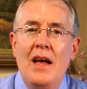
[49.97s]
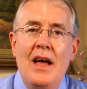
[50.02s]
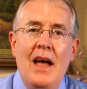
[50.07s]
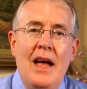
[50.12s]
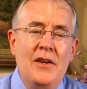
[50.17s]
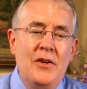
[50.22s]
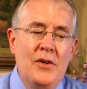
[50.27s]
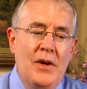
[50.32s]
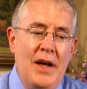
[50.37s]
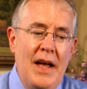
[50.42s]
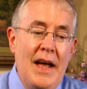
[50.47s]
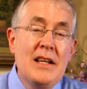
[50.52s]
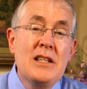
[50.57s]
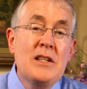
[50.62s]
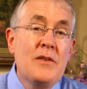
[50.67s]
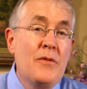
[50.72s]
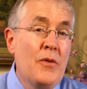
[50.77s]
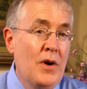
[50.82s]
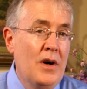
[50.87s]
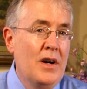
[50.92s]
And you'll ask
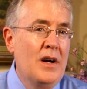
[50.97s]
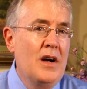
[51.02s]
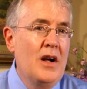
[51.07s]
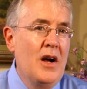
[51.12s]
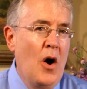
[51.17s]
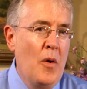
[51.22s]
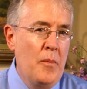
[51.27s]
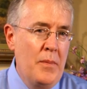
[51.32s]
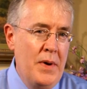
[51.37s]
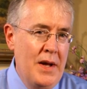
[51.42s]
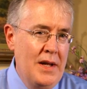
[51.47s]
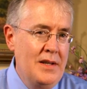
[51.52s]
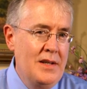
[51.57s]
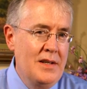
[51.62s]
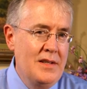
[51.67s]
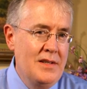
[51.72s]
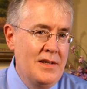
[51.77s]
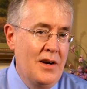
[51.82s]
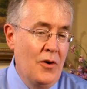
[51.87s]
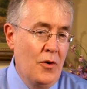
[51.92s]
for
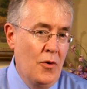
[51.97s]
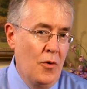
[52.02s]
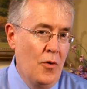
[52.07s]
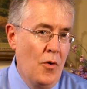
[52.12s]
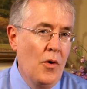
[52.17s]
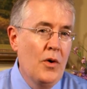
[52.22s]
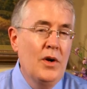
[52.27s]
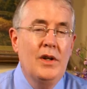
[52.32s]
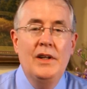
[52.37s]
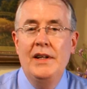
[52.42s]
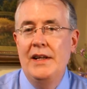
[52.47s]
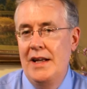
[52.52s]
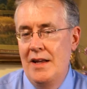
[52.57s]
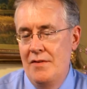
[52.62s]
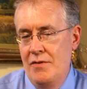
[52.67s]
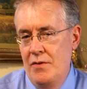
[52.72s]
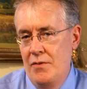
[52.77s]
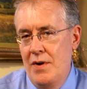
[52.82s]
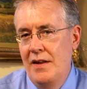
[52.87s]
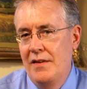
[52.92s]
opinions that are orally
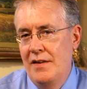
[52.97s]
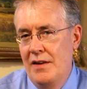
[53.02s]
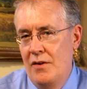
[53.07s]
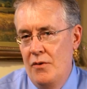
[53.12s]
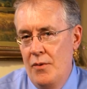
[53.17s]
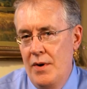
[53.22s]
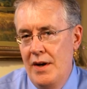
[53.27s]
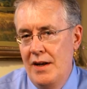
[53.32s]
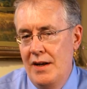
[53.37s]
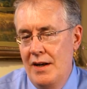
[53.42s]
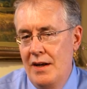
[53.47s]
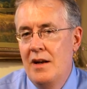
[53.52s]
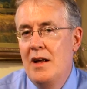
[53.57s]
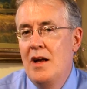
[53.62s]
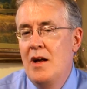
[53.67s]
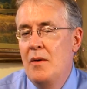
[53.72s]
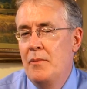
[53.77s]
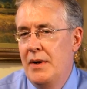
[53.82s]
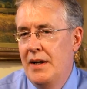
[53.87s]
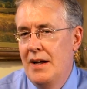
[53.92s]
given rather than written,
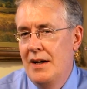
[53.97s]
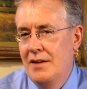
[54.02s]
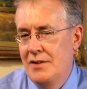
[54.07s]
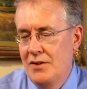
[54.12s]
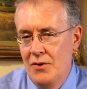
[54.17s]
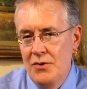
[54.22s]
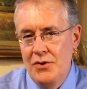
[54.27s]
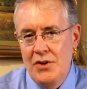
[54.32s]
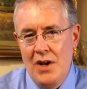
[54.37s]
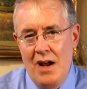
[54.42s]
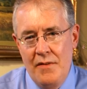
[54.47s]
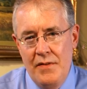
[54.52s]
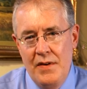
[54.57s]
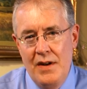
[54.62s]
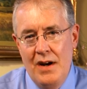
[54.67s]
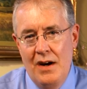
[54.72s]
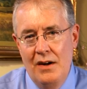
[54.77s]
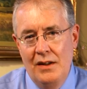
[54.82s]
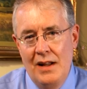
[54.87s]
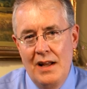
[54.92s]
because those often
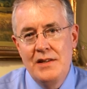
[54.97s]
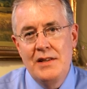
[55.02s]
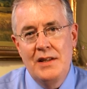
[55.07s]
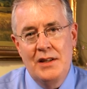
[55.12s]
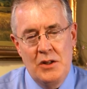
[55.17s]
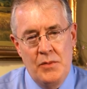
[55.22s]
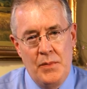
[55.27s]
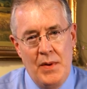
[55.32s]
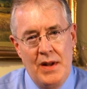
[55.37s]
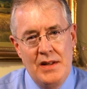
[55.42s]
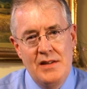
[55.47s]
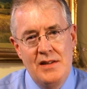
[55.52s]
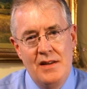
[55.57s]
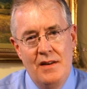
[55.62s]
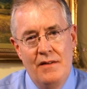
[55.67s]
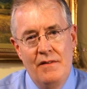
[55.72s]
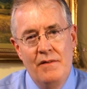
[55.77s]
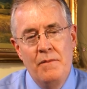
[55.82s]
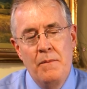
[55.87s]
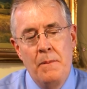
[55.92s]
are less
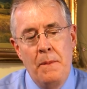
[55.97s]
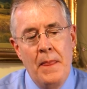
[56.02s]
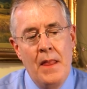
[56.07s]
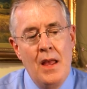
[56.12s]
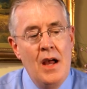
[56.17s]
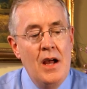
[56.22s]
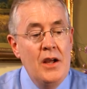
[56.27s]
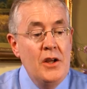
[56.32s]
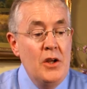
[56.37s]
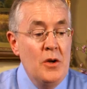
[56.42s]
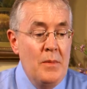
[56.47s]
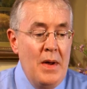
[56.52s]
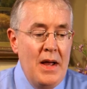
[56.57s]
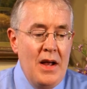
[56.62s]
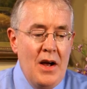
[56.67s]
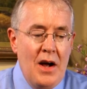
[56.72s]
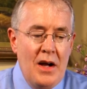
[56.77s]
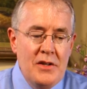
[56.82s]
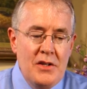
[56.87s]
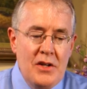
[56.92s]
expensive. You may
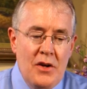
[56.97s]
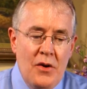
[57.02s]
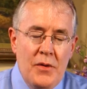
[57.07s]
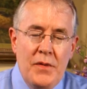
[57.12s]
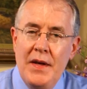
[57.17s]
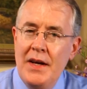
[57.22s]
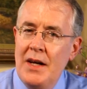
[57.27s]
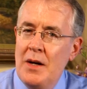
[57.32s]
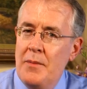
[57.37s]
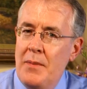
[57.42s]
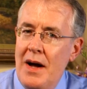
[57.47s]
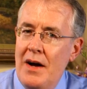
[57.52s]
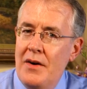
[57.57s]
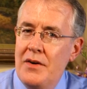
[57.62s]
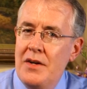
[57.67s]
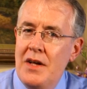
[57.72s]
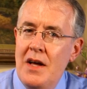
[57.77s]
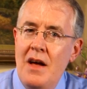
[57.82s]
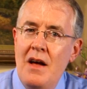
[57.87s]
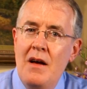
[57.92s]
also think about
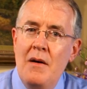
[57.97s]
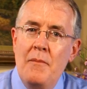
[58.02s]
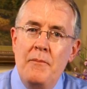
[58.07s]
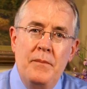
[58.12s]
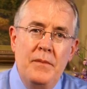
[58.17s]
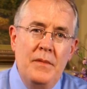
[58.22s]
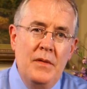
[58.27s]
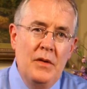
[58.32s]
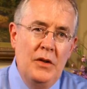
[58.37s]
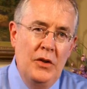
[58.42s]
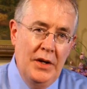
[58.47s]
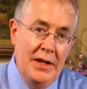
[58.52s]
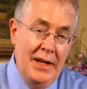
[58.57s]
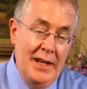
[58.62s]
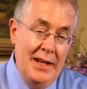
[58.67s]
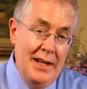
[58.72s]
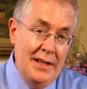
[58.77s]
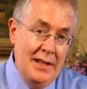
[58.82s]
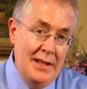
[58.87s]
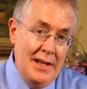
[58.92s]

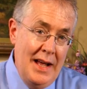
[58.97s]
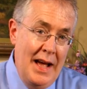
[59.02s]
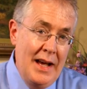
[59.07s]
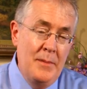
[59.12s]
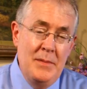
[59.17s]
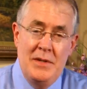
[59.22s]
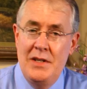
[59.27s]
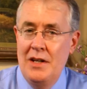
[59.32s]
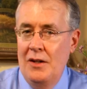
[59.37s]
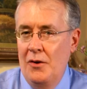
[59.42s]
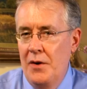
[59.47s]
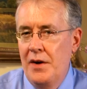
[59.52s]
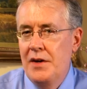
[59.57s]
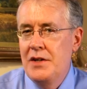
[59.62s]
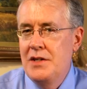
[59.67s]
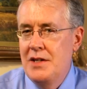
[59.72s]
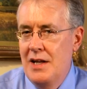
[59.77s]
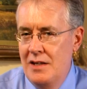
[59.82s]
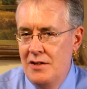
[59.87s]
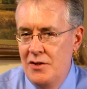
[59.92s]
looking at the documents a lawyer
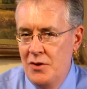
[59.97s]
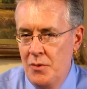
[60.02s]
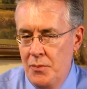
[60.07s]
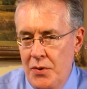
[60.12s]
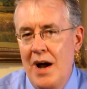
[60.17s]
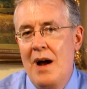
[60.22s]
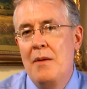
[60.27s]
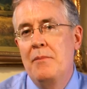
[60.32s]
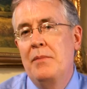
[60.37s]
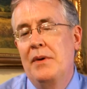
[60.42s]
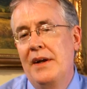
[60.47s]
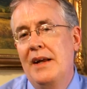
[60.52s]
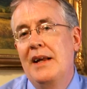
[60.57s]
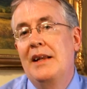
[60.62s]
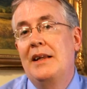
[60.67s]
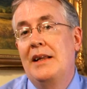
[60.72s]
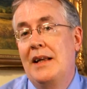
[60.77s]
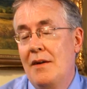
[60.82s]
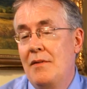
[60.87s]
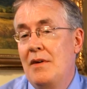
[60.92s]
sends you promptly
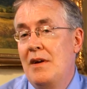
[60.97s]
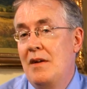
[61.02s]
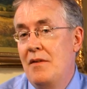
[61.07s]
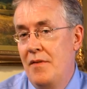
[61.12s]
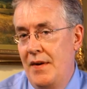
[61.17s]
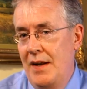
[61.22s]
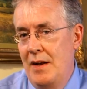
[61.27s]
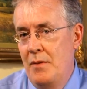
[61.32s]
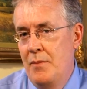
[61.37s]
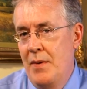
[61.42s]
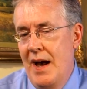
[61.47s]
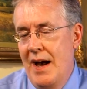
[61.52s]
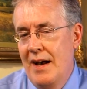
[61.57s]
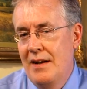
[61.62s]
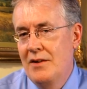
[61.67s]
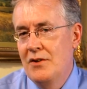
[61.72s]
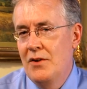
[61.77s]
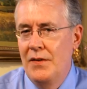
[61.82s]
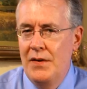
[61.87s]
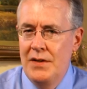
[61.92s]
and giving feedback,
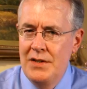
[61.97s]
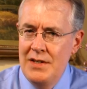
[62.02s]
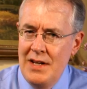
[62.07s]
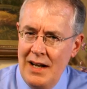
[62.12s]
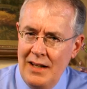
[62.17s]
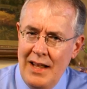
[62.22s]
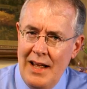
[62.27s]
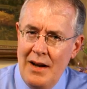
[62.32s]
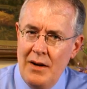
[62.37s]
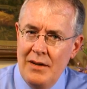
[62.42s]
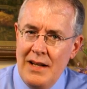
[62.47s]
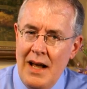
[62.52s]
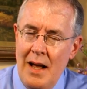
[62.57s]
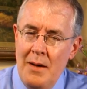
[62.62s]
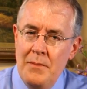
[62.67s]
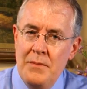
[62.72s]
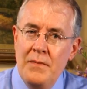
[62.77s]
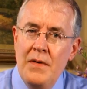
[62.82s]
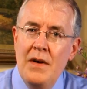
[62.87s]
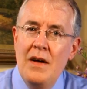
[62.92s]
so there's not a lot of
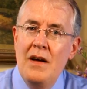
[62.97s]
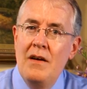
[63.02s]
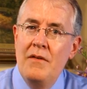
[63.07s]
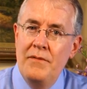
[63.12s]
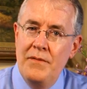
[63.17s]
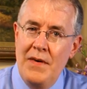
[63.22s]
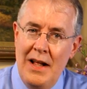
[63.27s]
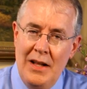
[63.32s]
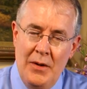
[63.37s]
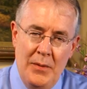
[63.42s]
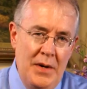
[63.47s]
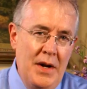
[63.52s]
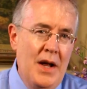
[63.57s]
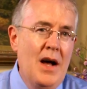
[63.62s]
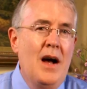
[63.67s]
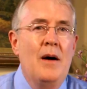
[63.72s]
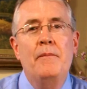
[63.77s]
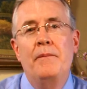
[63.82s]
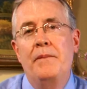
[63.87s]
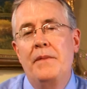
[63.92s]
time following
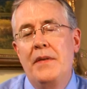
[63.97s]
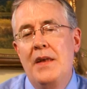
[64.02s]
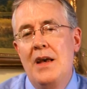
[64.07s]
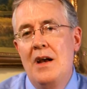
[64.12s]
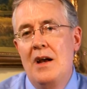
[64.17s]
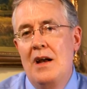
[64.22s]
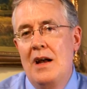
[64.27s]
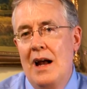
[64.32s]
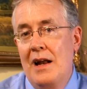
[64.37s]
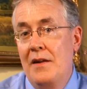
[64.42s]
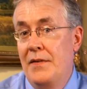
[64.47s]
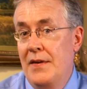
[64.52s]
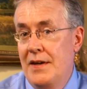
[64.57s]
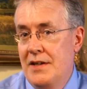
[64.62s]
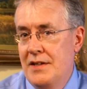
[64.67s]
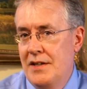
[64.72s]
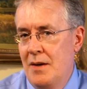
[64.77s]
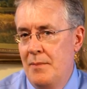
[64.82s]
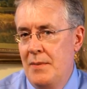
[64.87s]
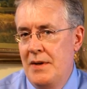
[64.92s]
up, and
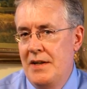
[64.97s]
things can be